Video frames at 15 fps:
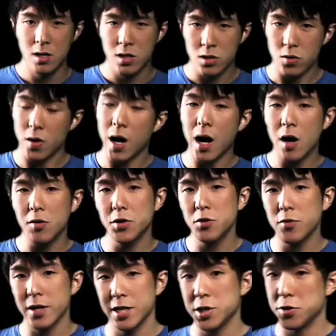So how do you
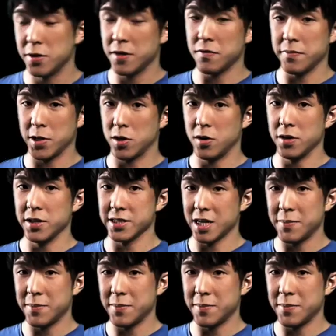really shoot it from the corners?